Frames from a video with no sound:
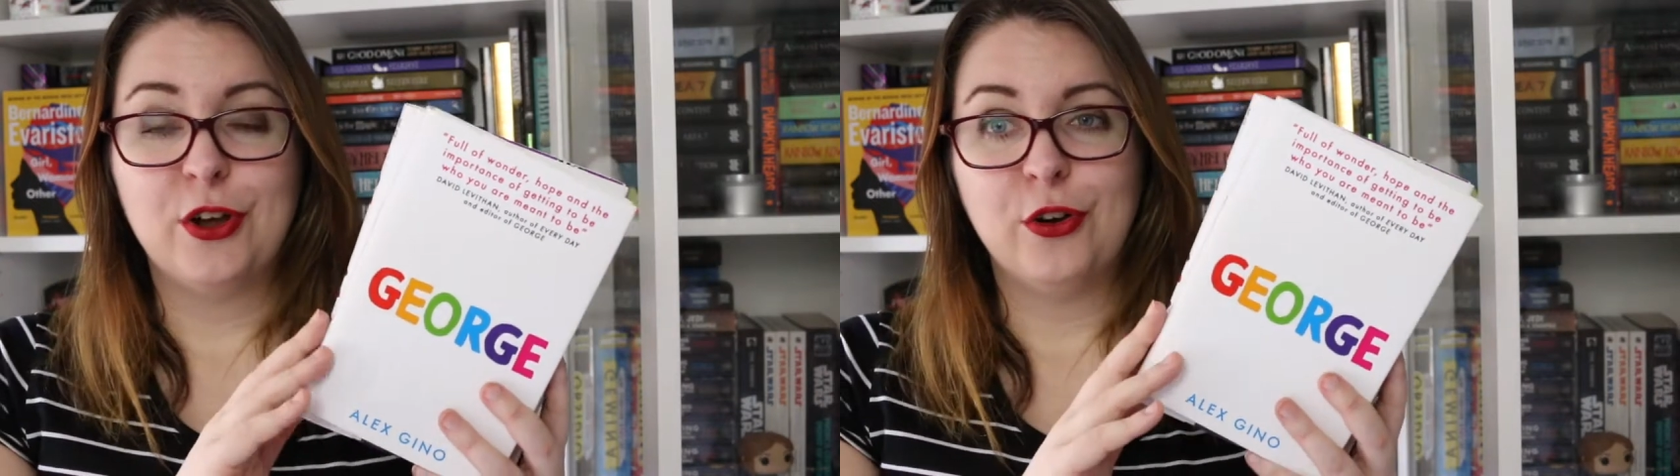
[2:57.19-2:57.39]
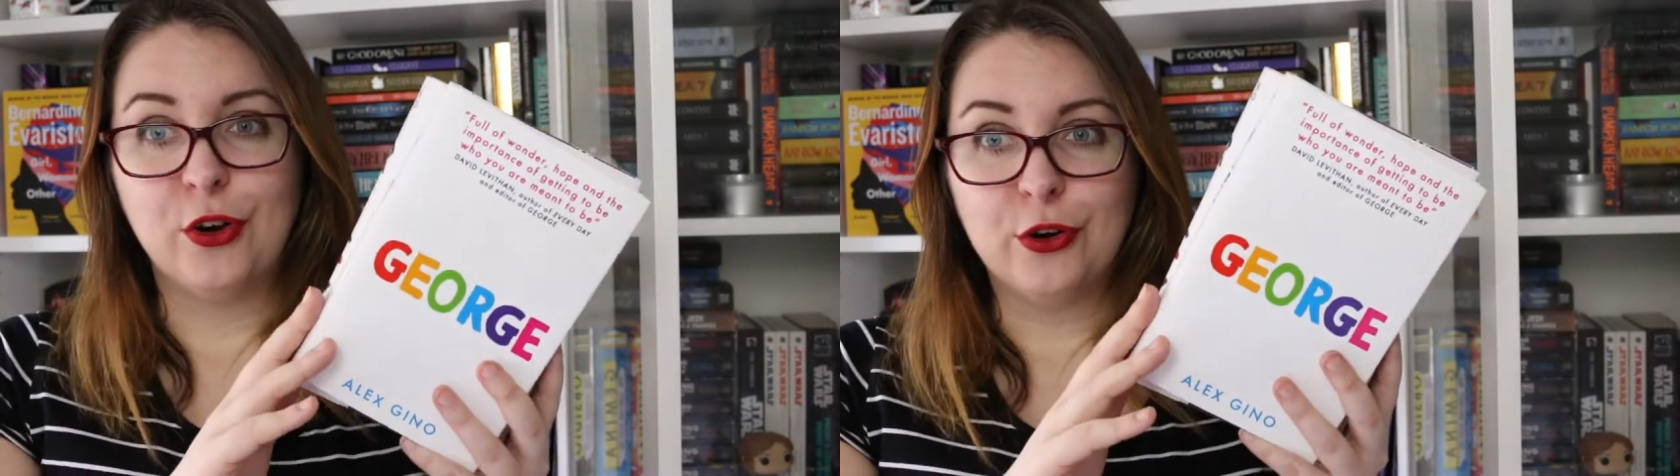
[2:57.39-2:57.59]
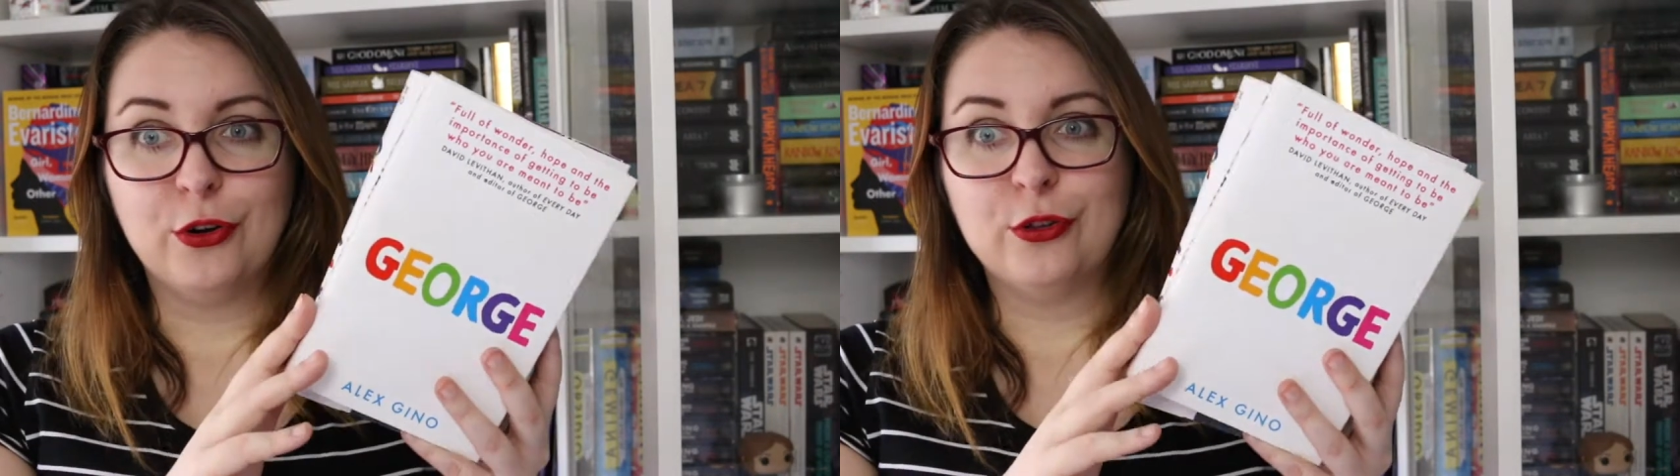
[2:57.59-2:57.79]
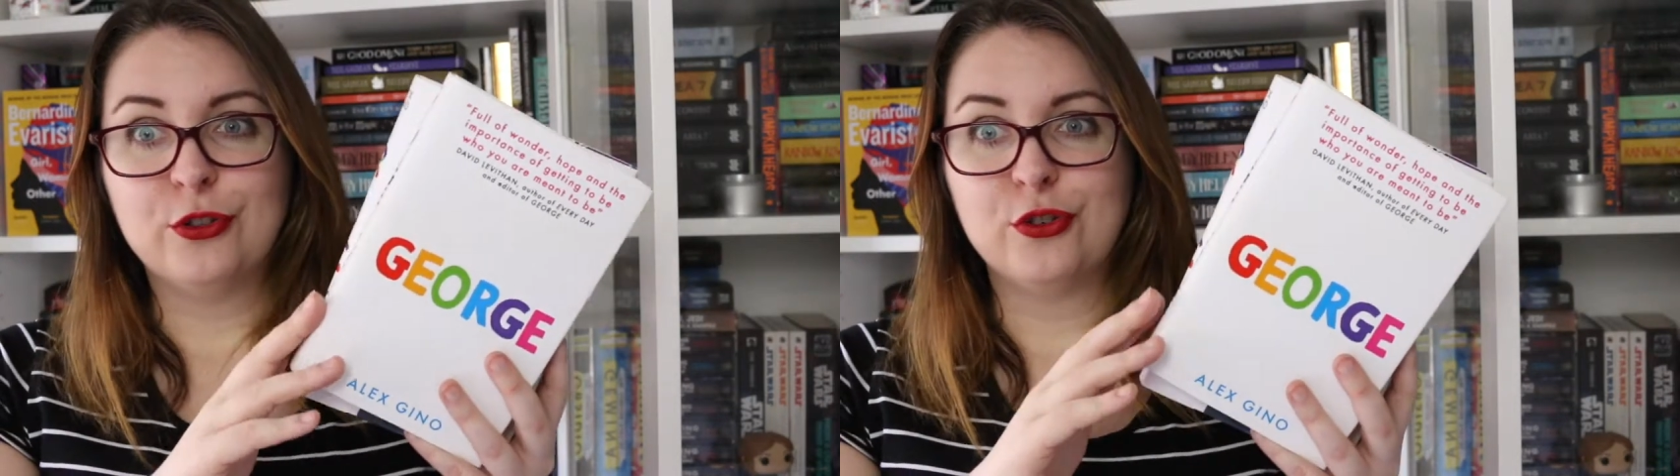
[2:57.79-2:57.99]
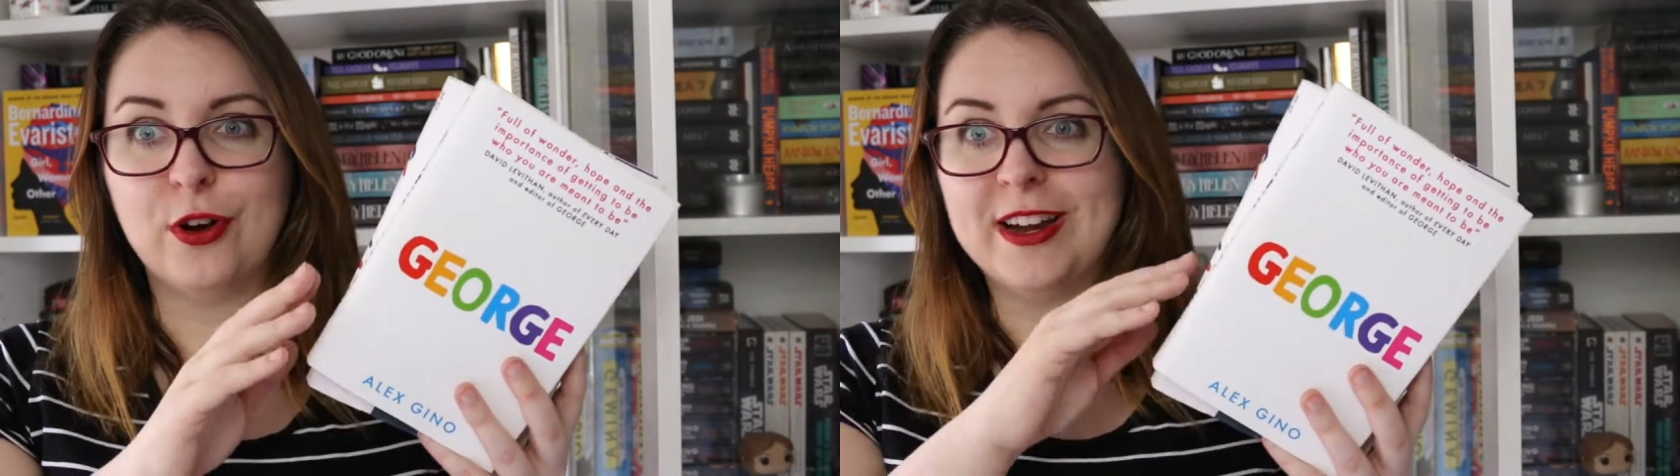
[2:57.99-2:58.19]
girl
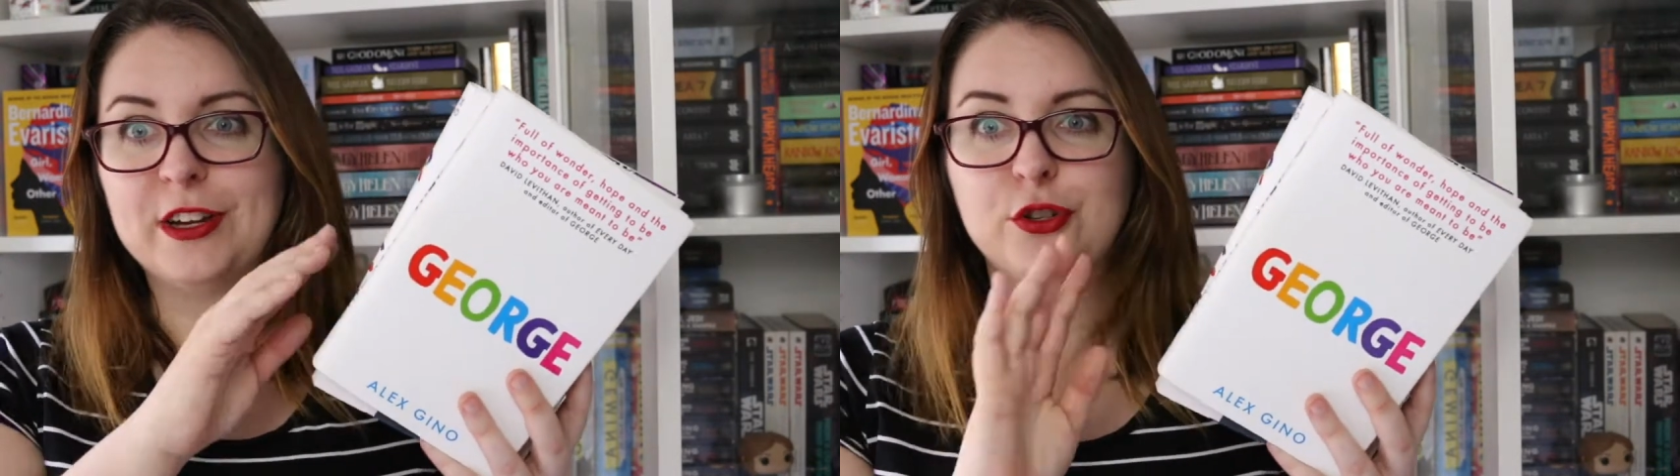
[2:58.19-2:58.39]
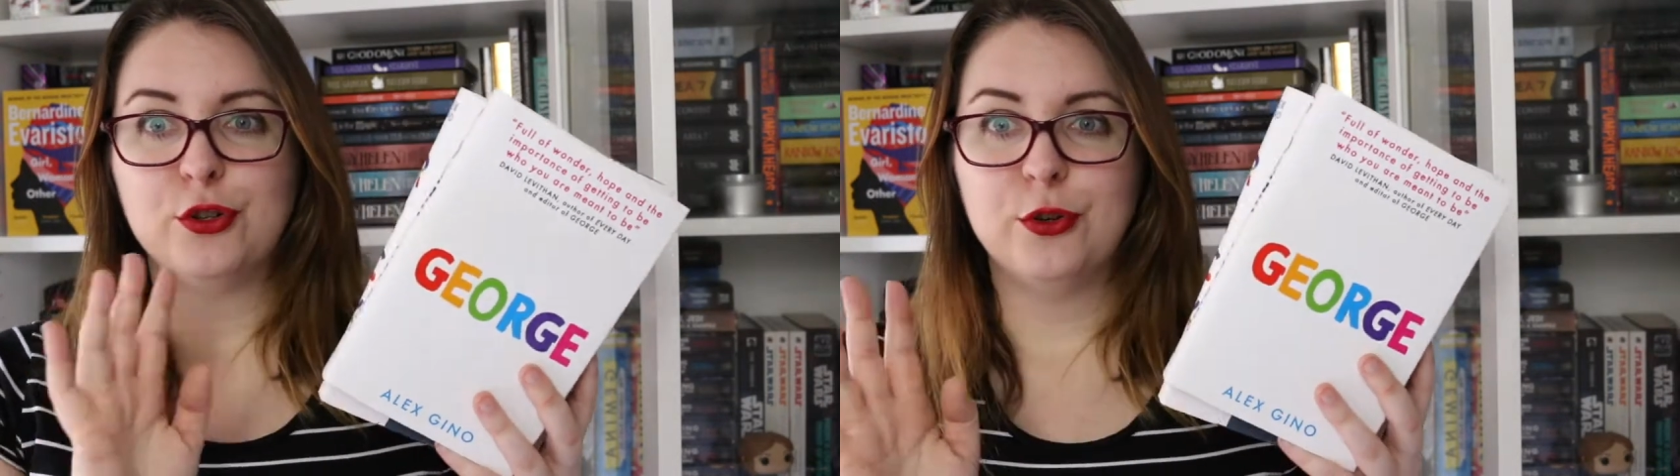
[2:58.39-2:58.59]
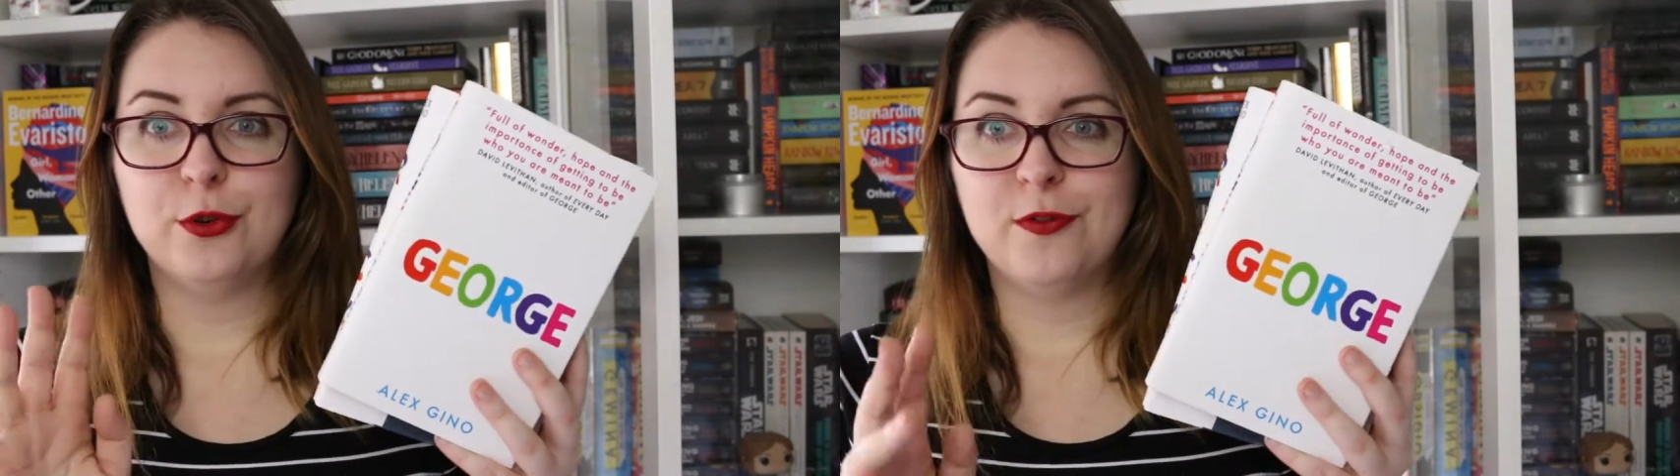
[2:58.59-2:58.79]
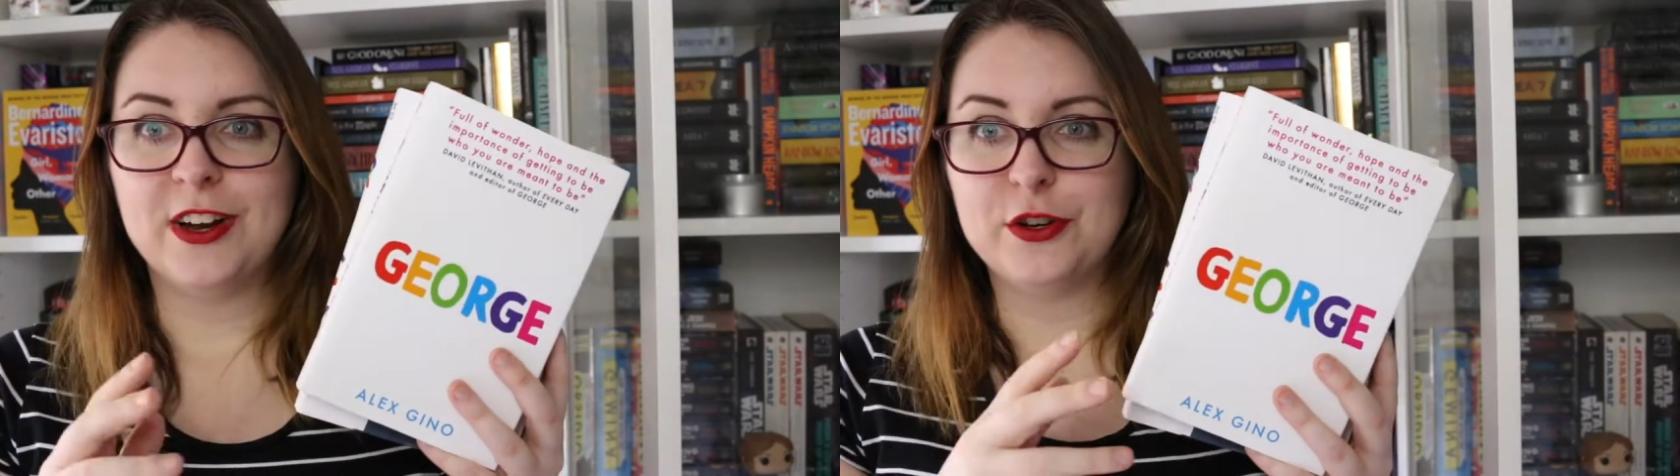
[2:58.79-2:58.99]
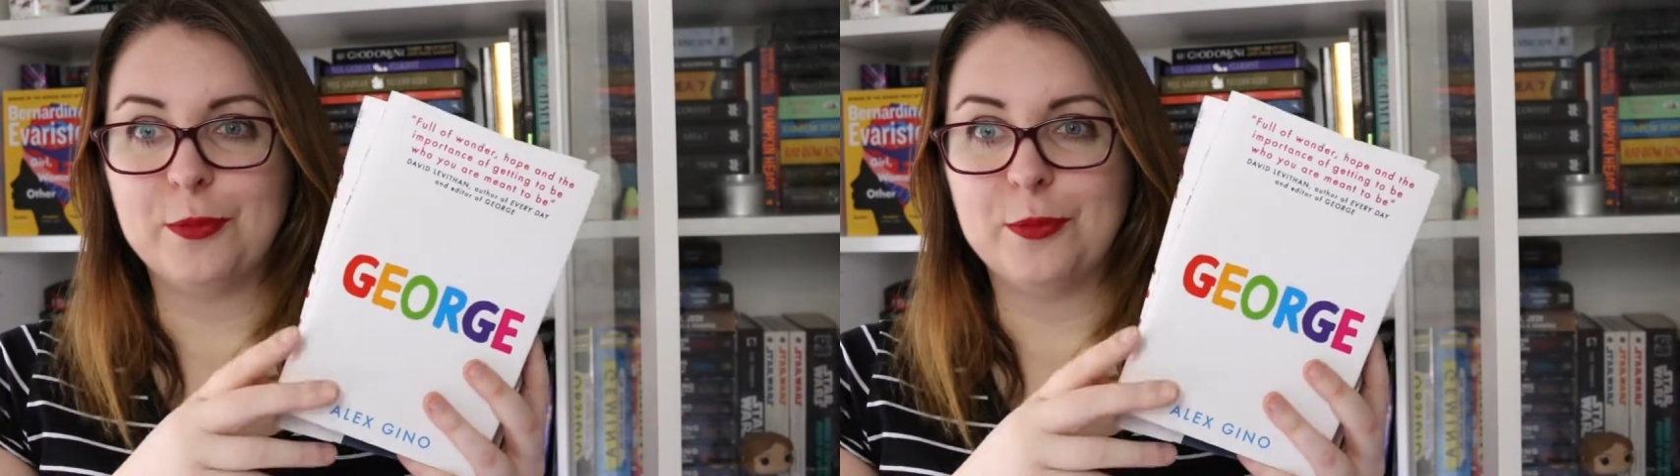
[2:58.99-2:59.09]
trying to find her